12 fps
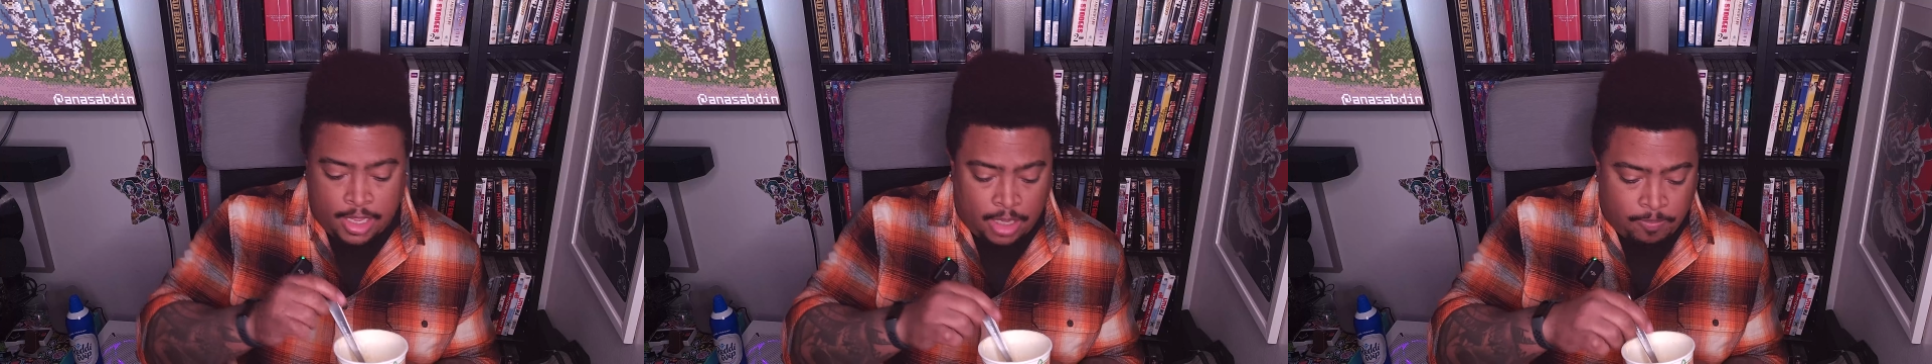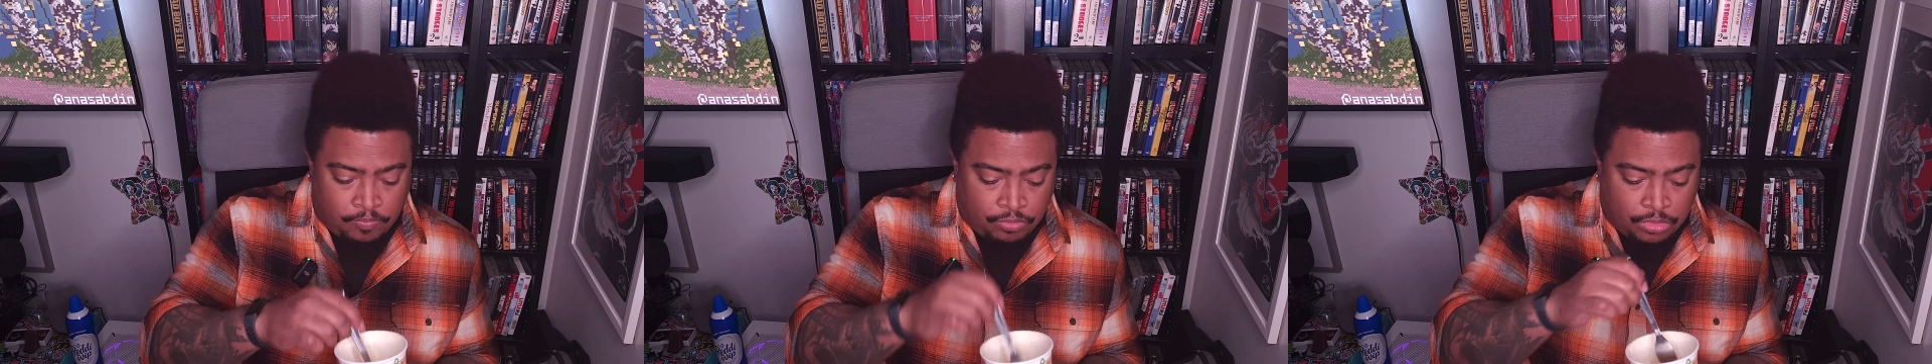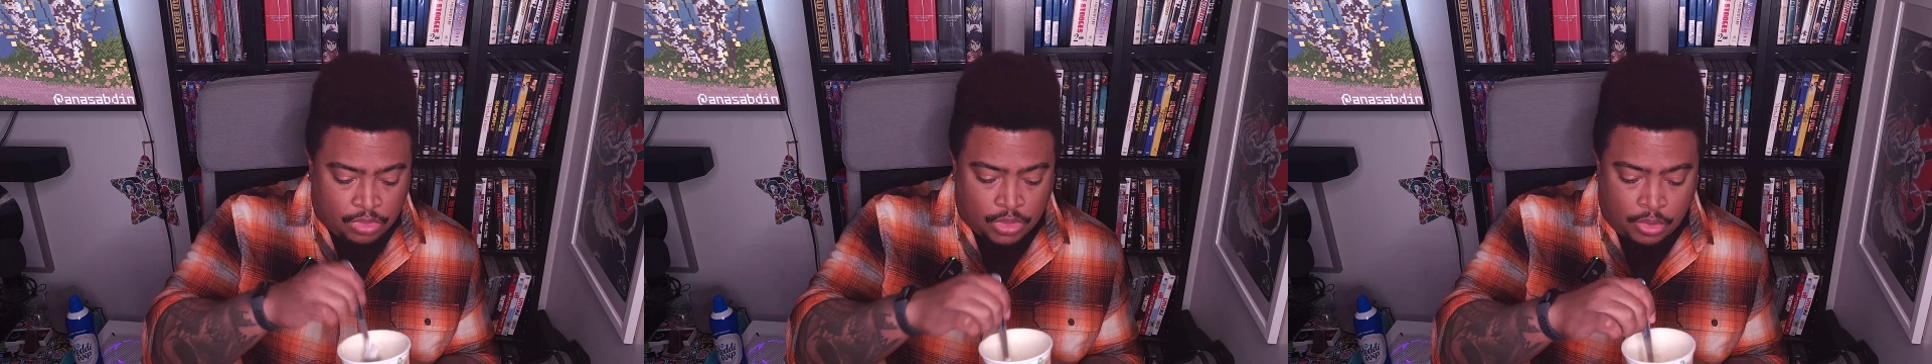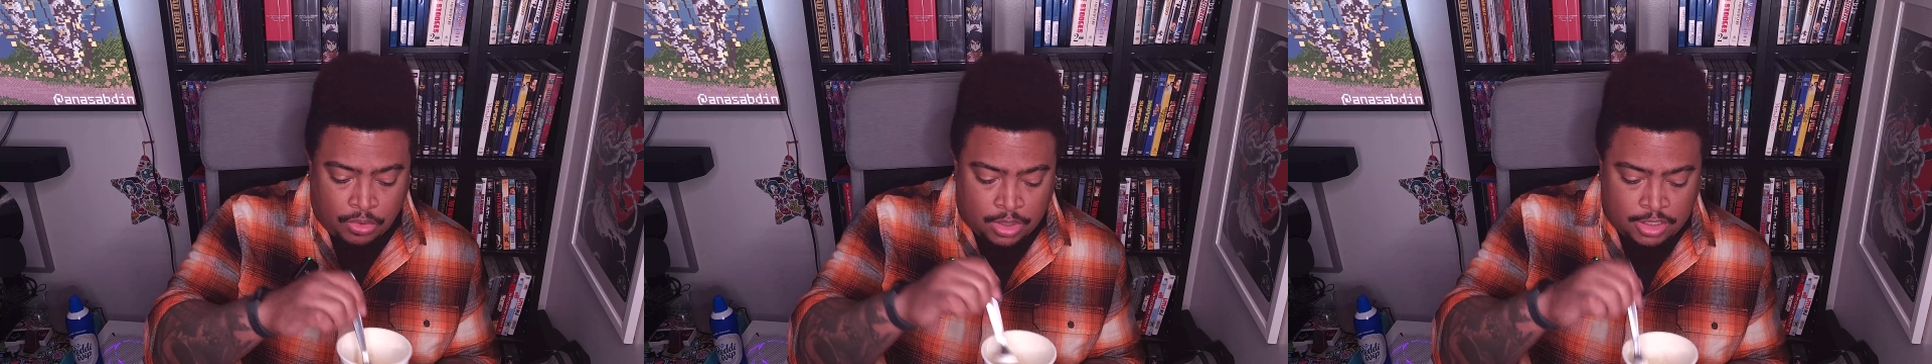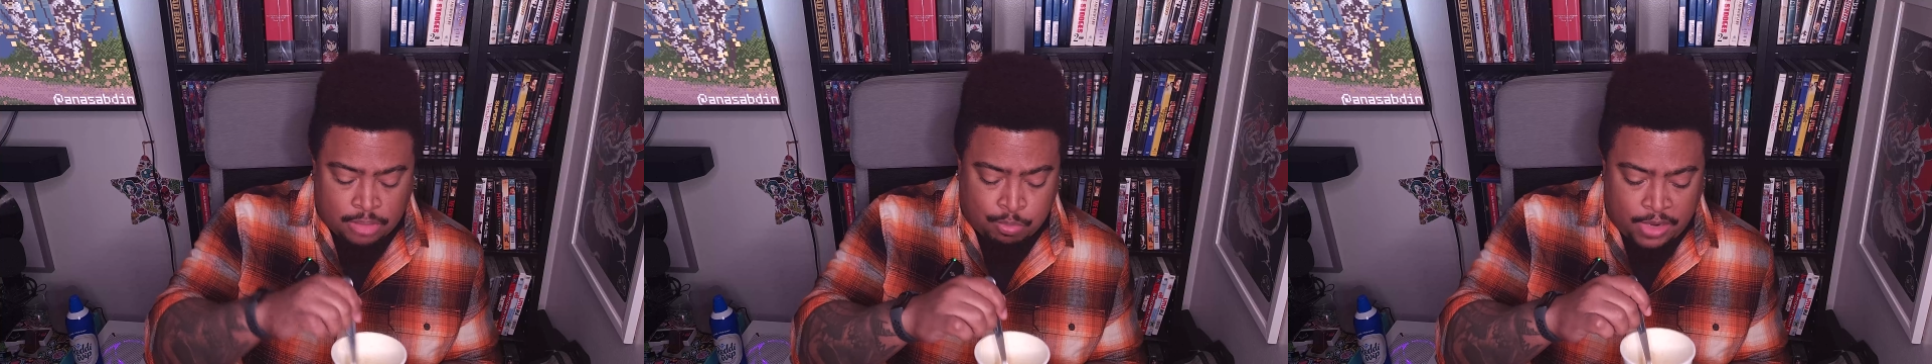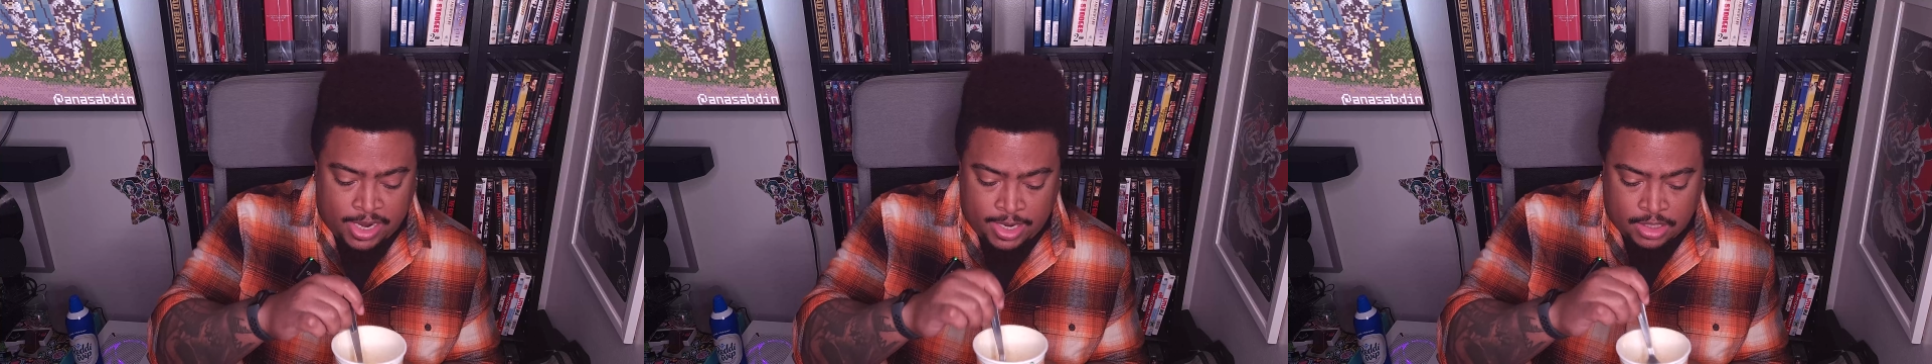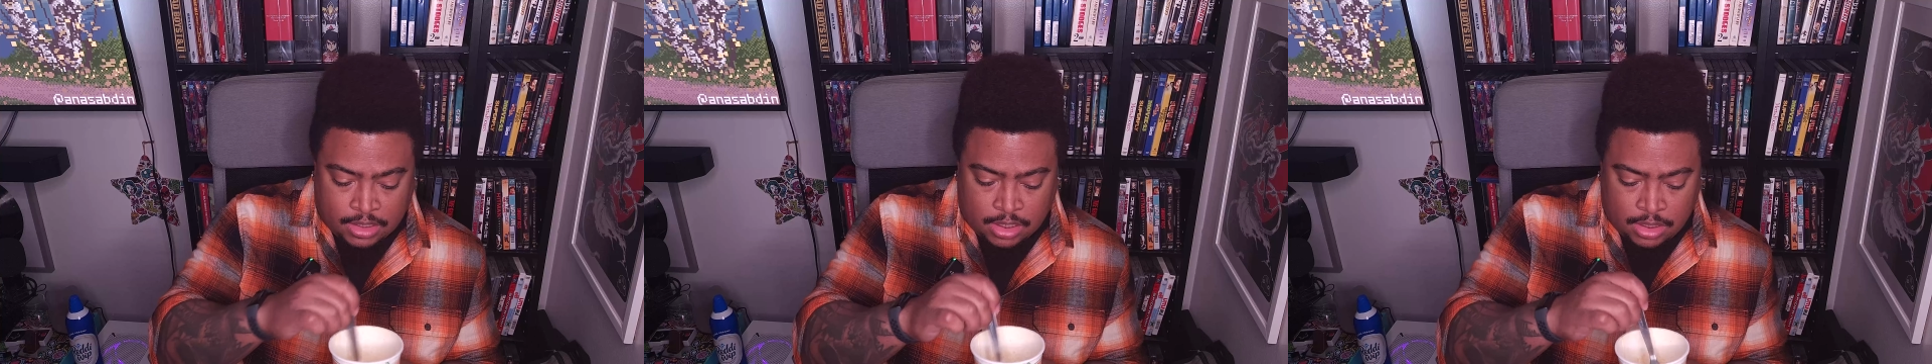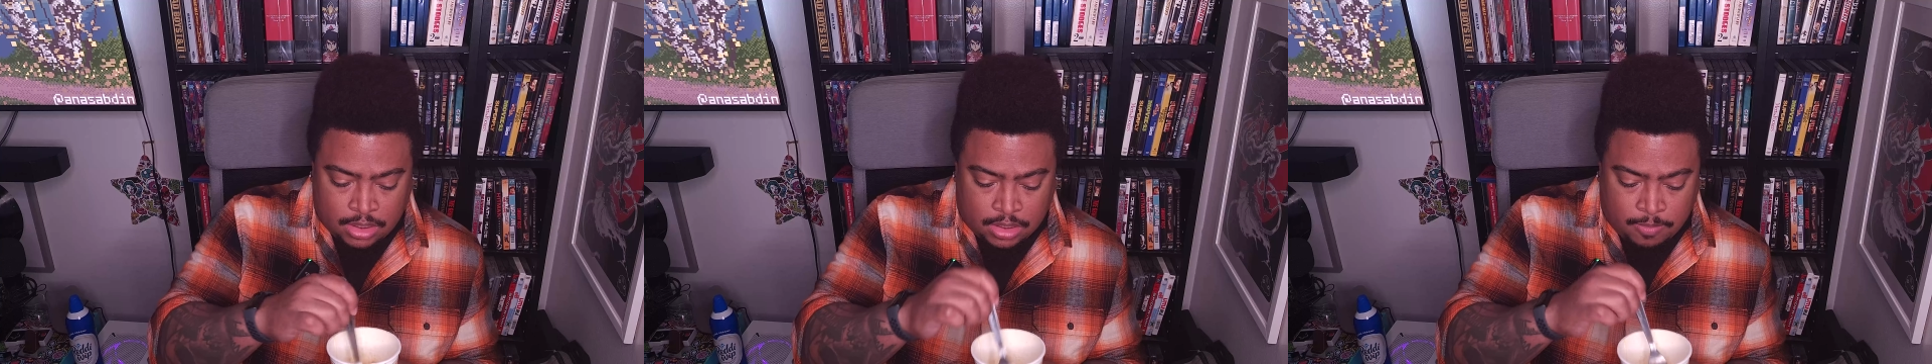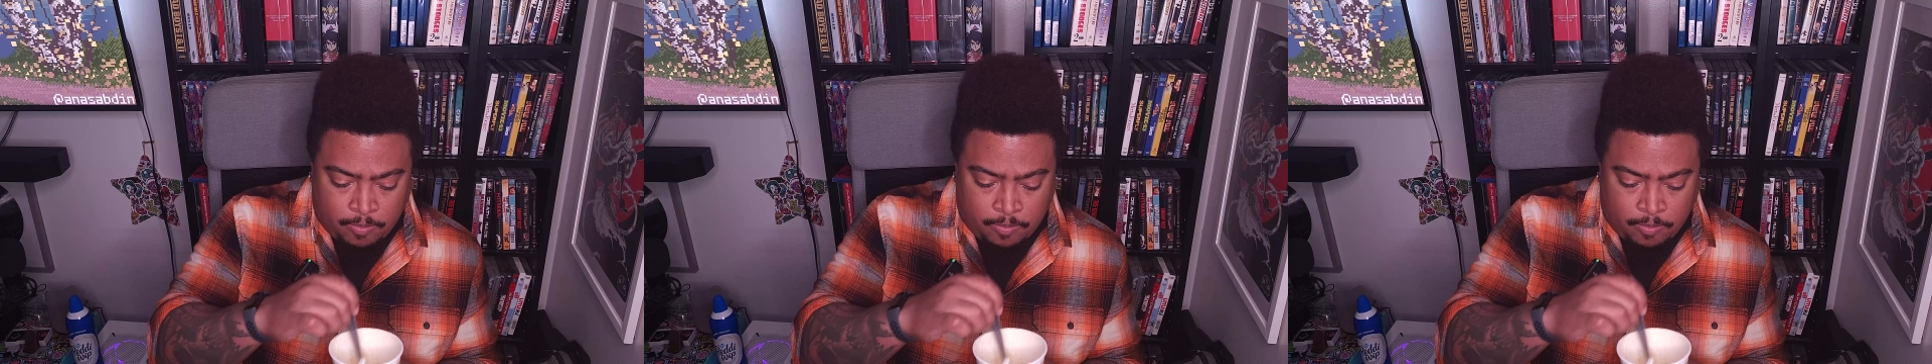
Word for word: am thoroughly surprised because,